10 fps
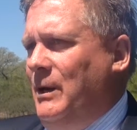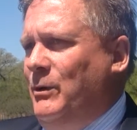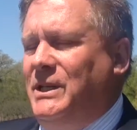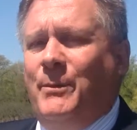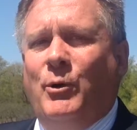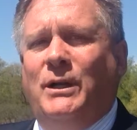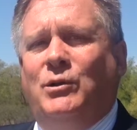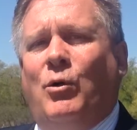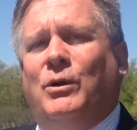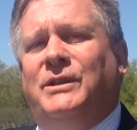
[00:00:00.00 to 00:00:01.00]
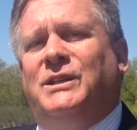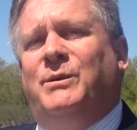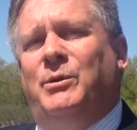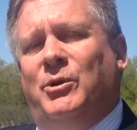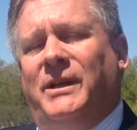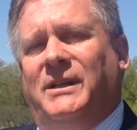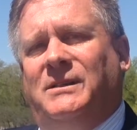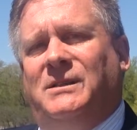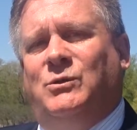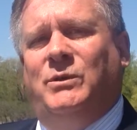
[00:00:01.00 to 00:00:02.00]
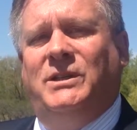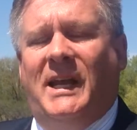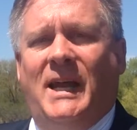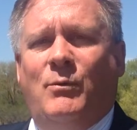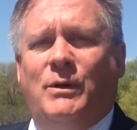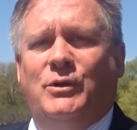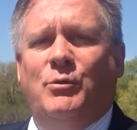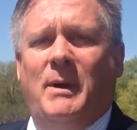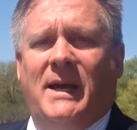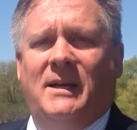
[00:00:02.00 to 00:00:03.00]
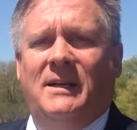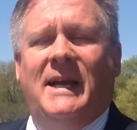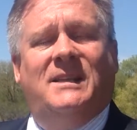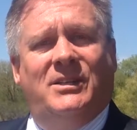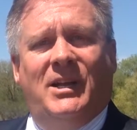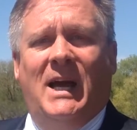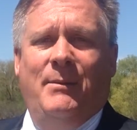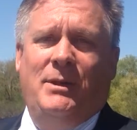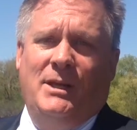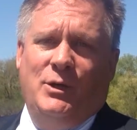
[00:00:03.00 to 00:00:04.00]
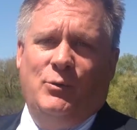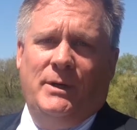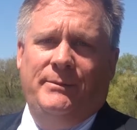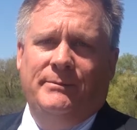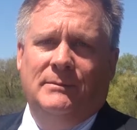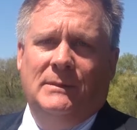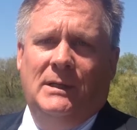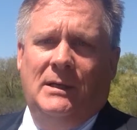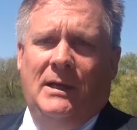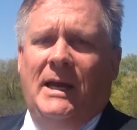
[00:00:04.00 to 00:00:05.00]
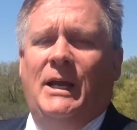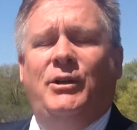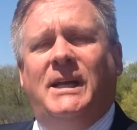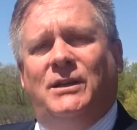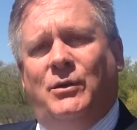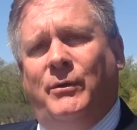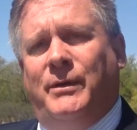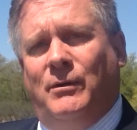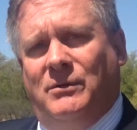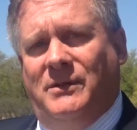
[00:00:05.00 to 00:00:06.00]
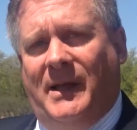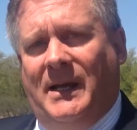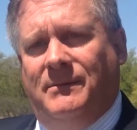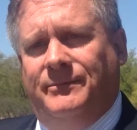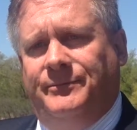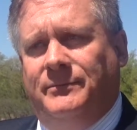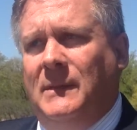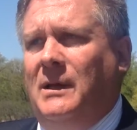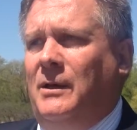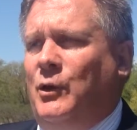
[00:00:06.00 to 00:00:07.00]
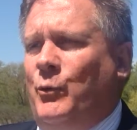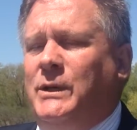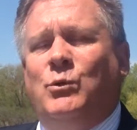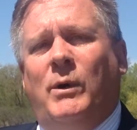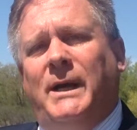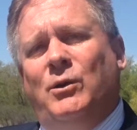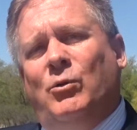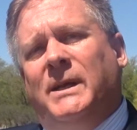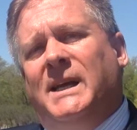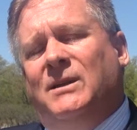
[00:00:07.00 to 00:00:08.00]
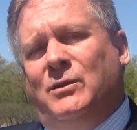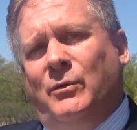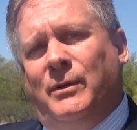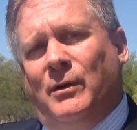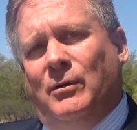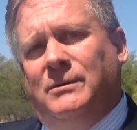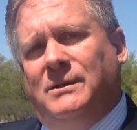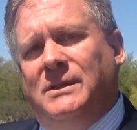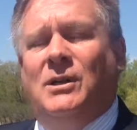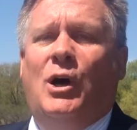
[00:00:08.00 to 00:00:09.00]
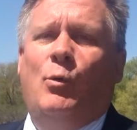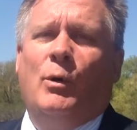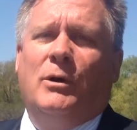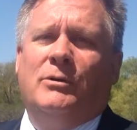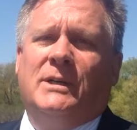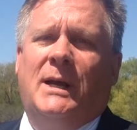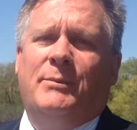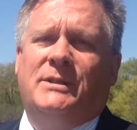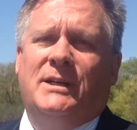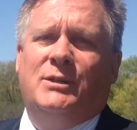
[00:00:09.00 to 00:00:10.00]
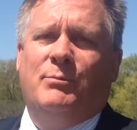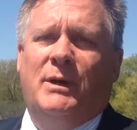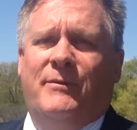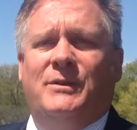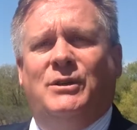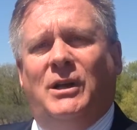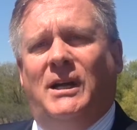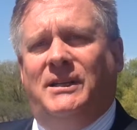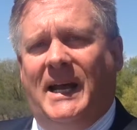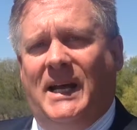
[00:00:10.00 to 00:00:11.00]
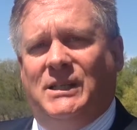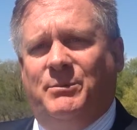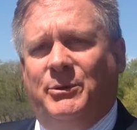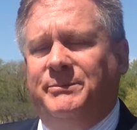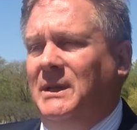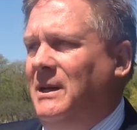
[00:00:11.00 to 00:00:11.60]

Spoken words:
What temporary total disability is we take what you're making at the time of the injury and you get 2/3 of that. The reason why you only get 2/3 is all workers' compensation benefits are non-taxable.